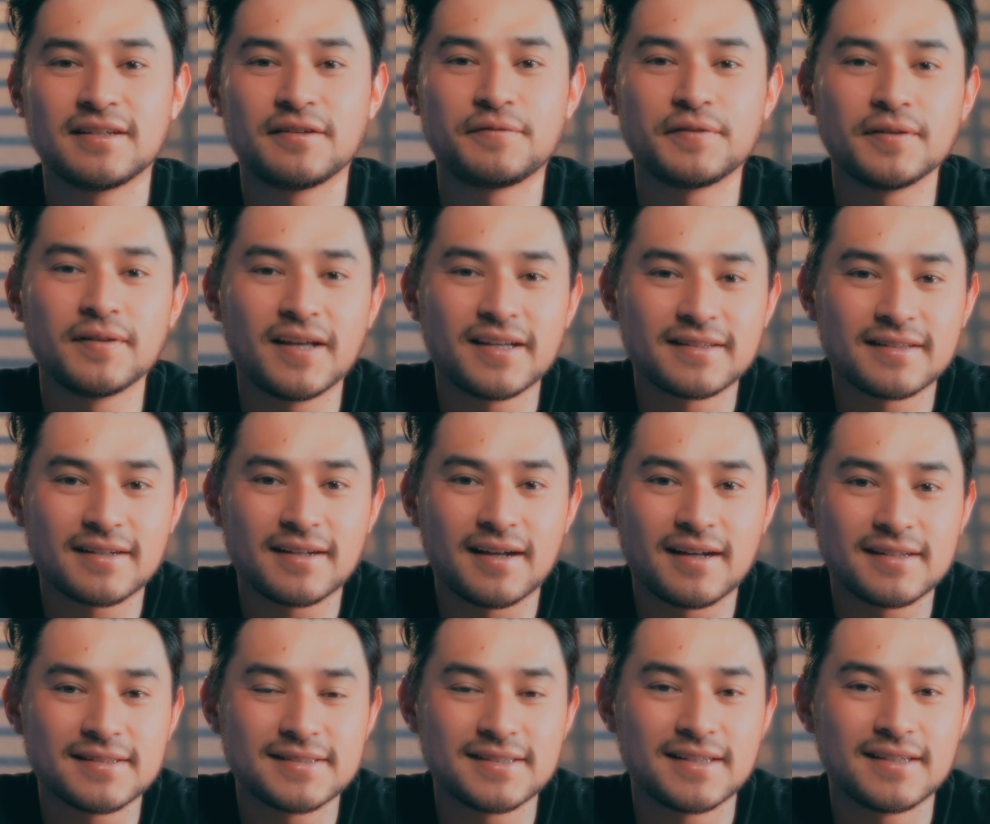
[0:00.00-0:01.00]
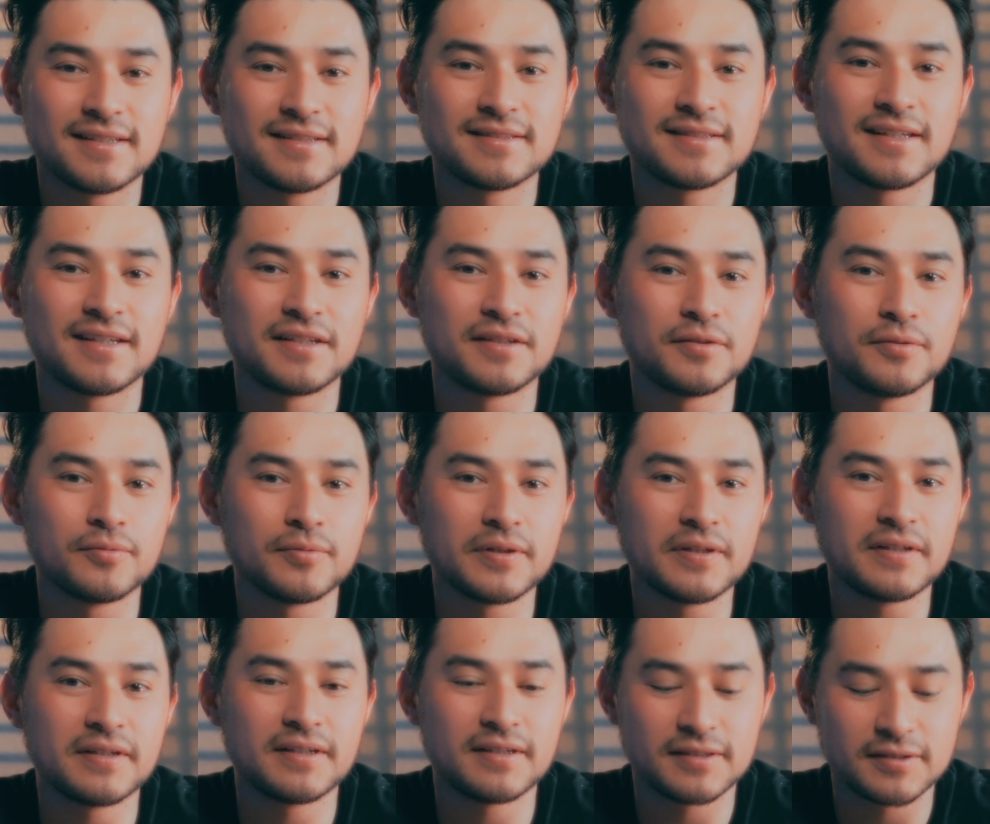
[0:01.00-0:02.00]
If you like the content and you
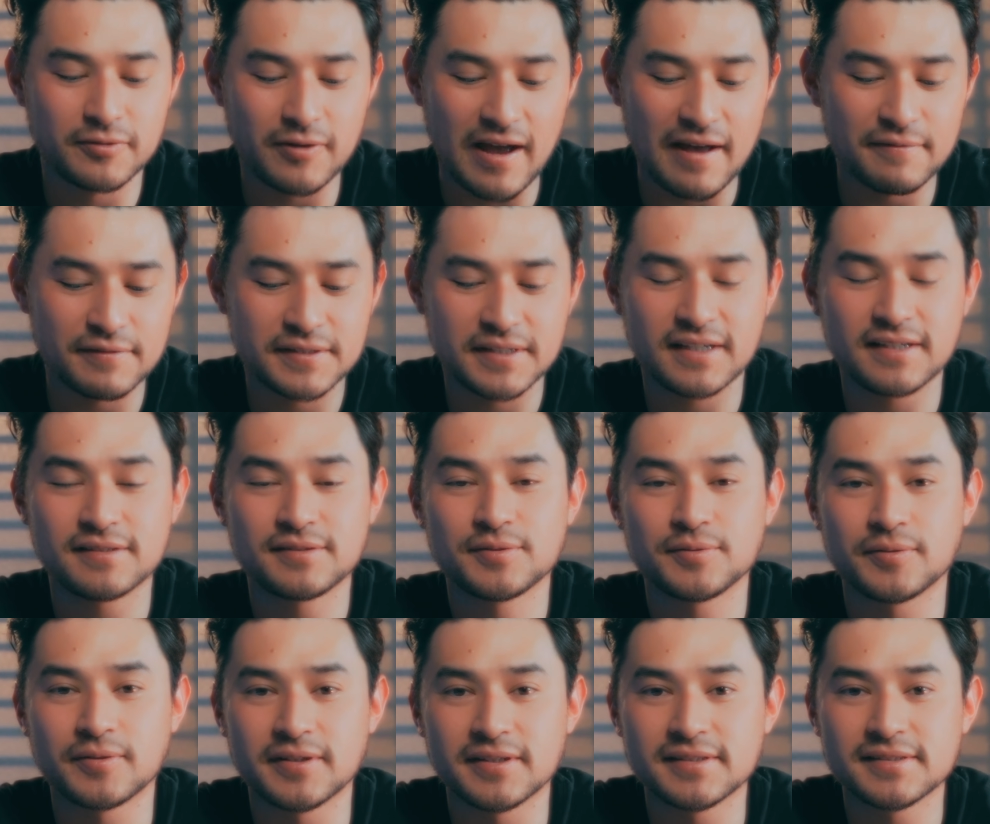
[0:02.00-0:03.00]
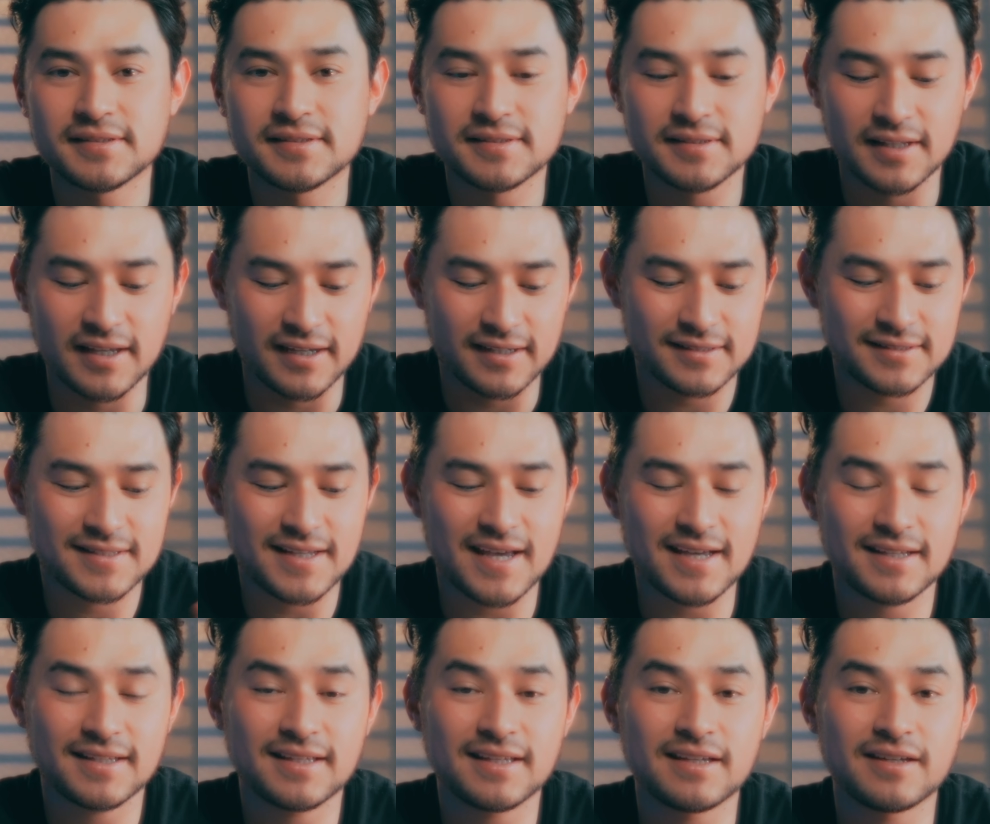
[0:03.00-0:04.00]
really gravitate towards like
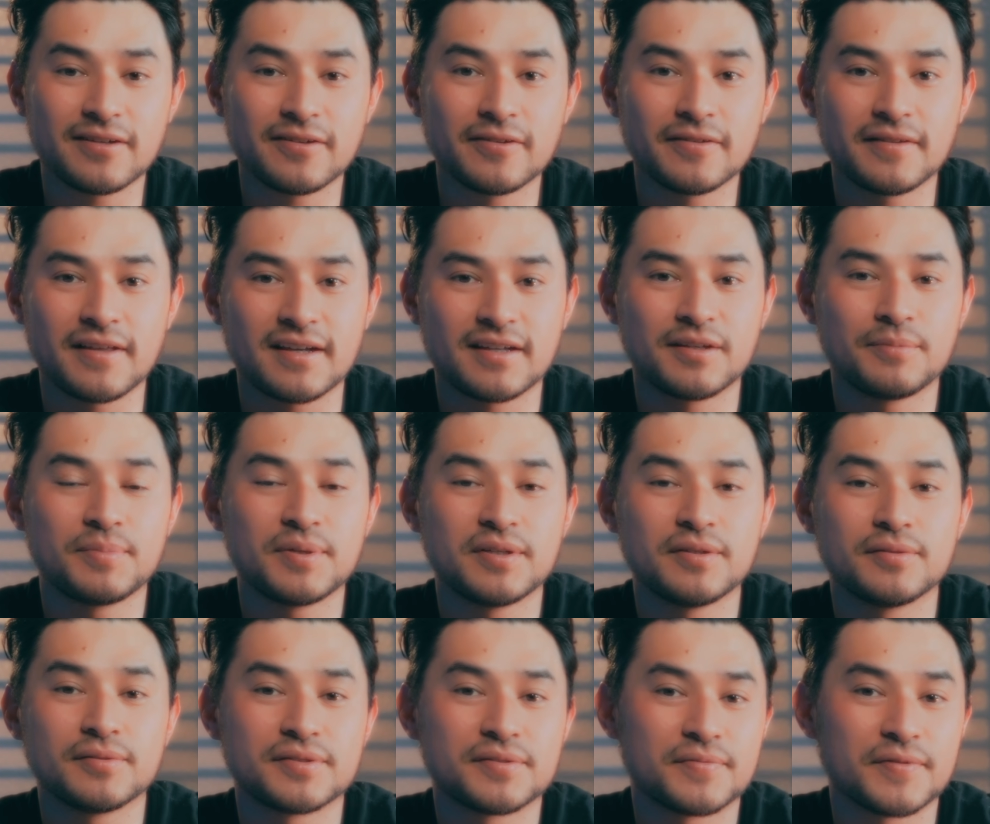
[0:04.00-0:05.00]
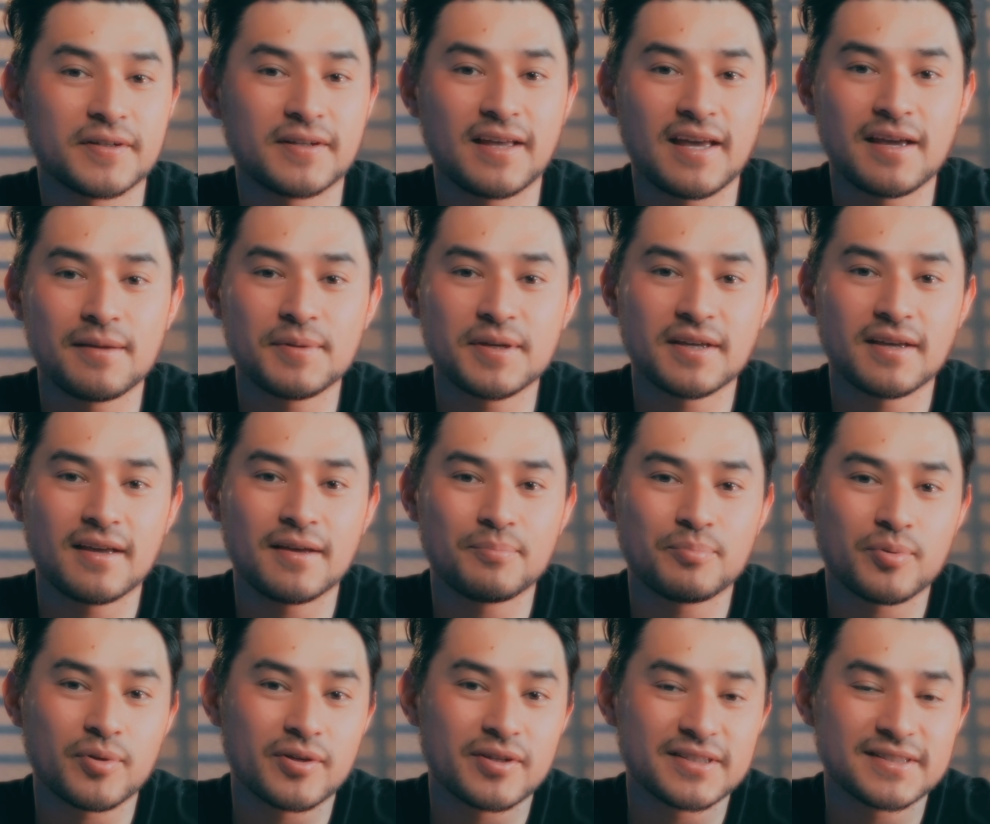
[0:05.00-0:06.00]
tech gear that can be used for gaming,
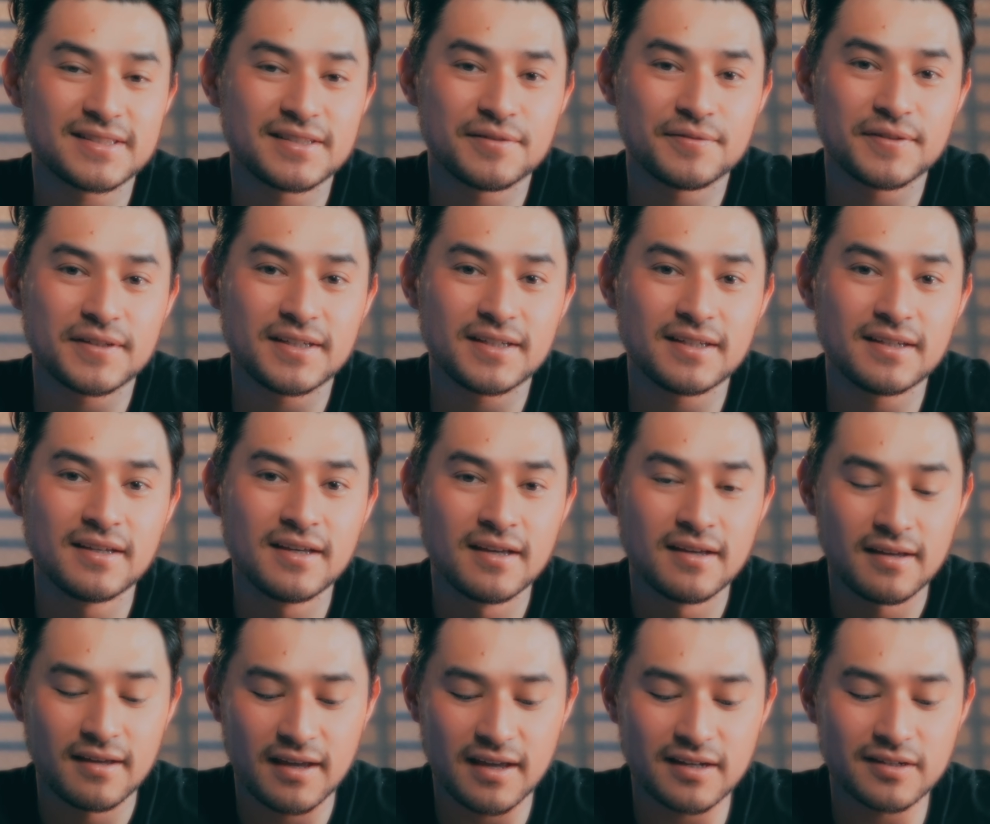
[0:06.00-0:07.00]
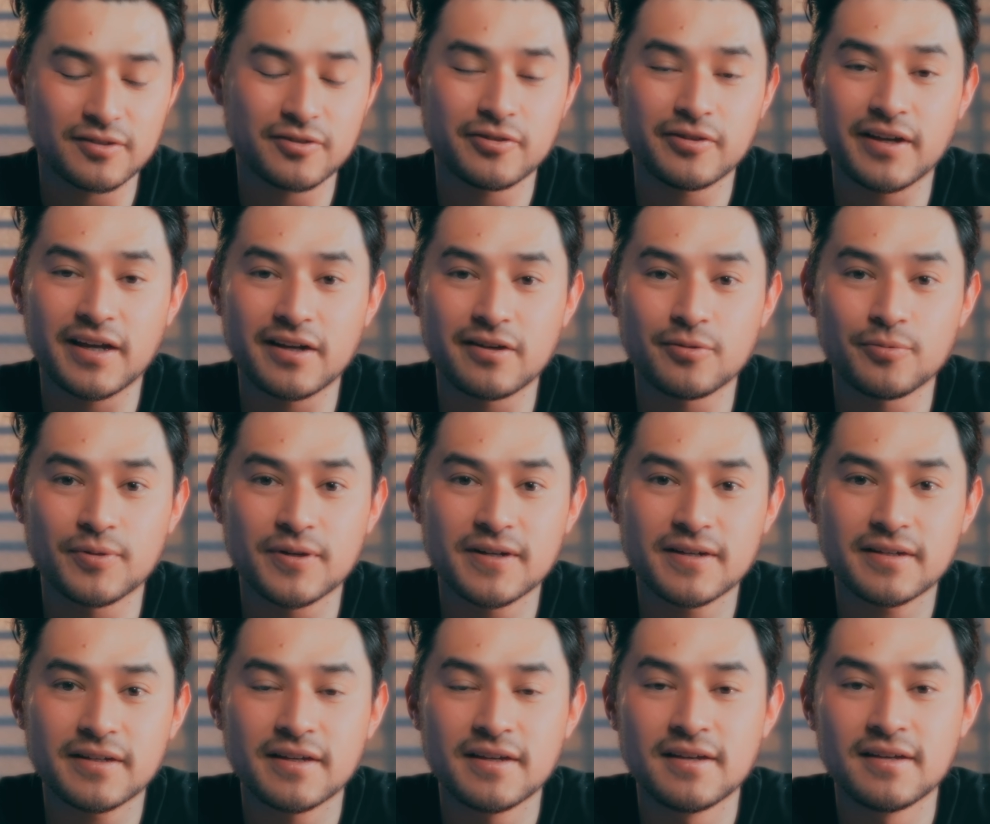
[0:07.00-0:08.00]
productivity, and creator
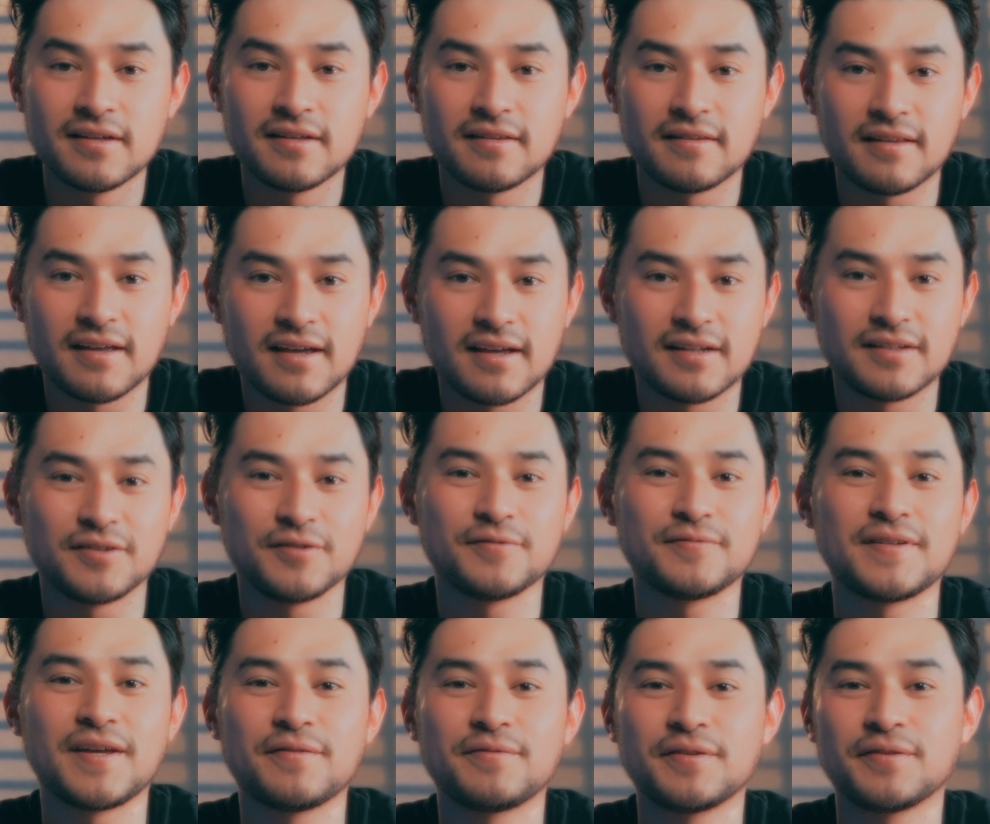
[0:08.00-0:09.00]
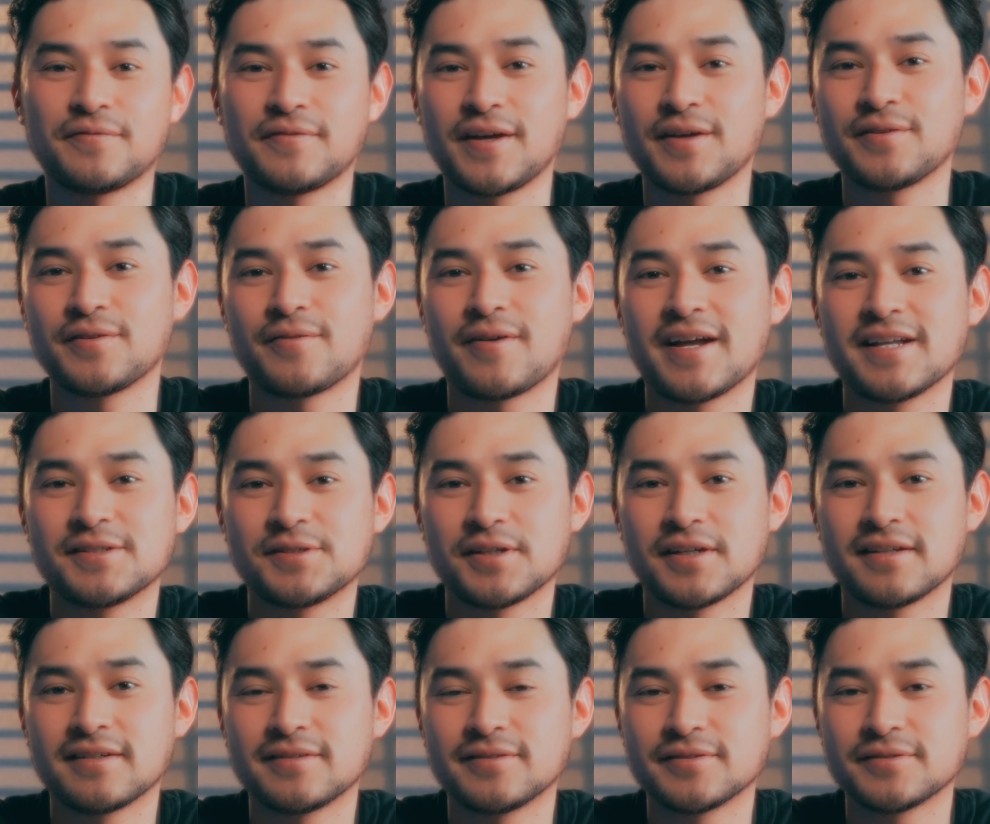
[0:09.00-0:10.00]
work, then you've definitely found the right
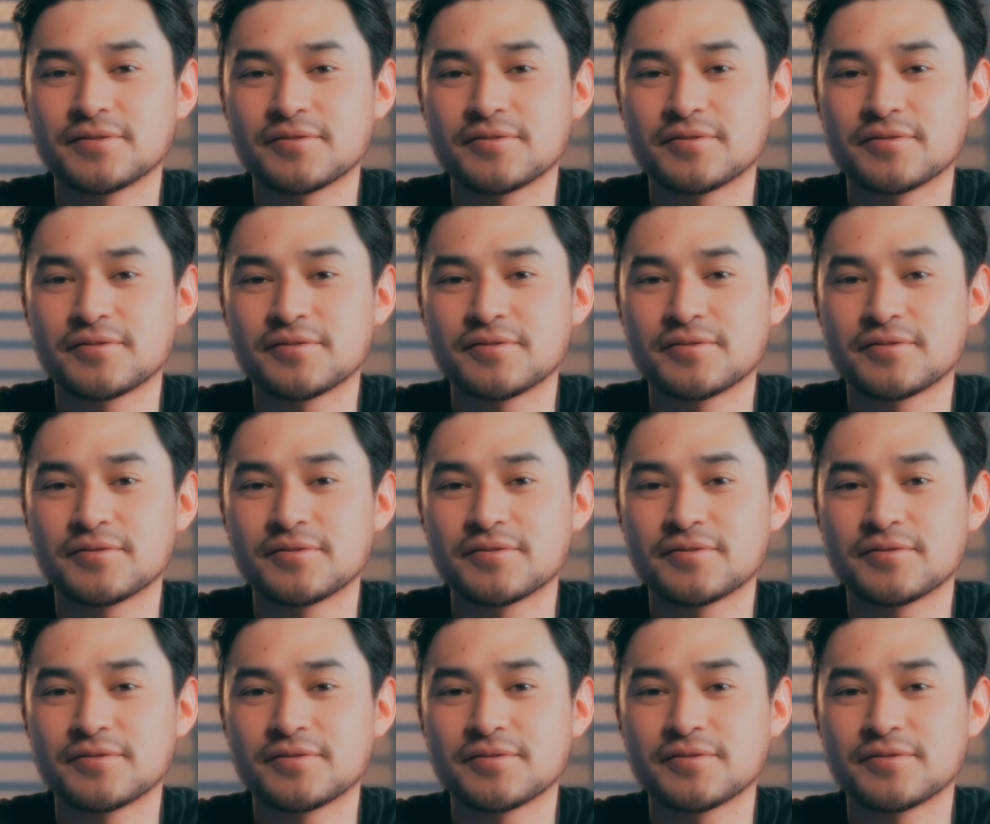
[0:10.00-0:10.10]
channel.